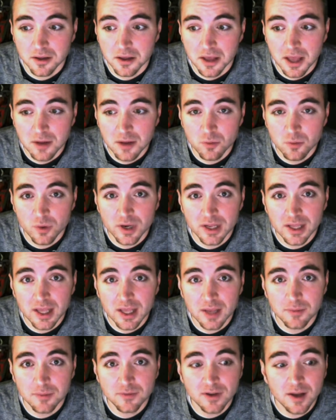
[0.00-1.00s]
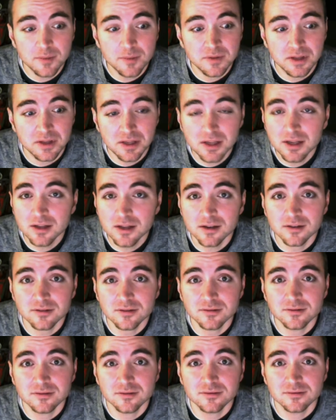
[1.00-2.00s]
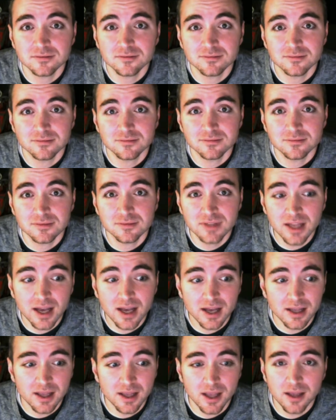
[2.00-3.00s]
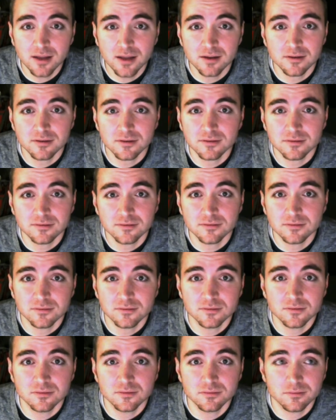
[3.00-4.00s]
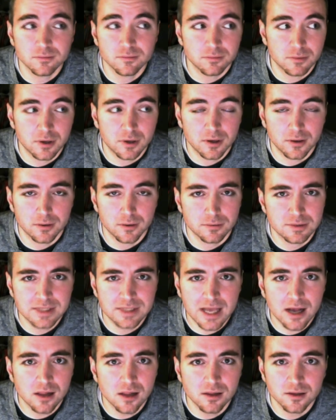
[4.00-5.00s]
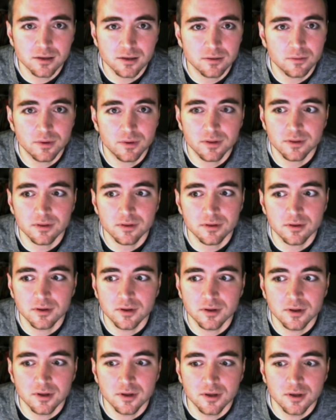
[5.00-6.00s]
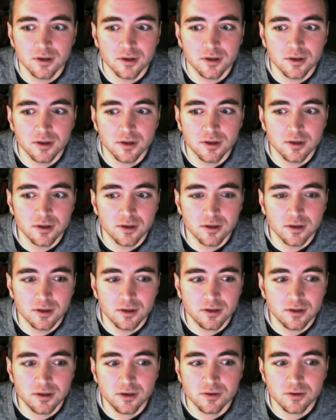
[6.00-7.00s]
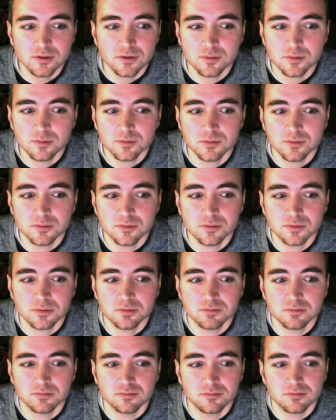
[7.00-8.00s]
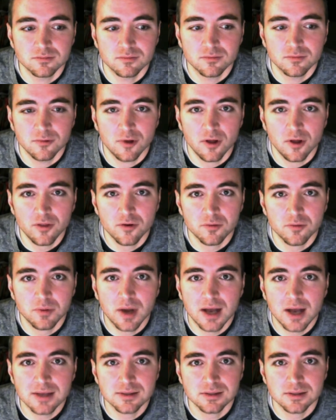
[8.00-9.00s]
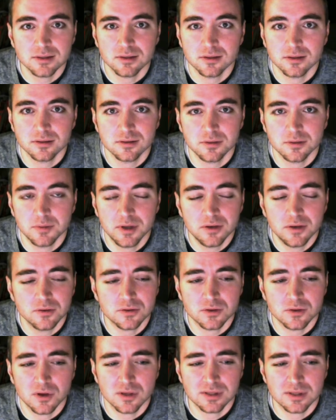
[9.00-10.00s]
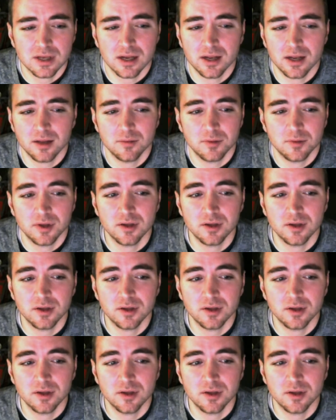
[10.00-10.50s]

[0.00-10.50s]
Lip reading: And when it came time to eat, yeah, I ate salad with, some other pasta and tomato sauce on it,